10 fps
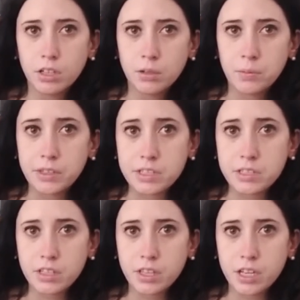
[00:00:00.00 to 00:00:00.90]
But they
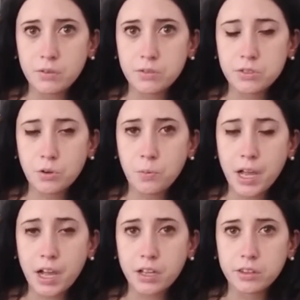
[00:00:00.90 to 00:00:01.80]
said that he was so
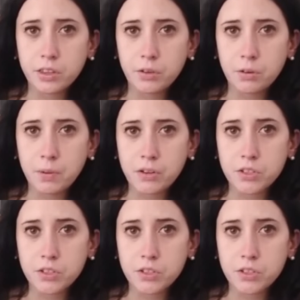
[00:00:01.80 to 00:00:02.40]
bad that they were about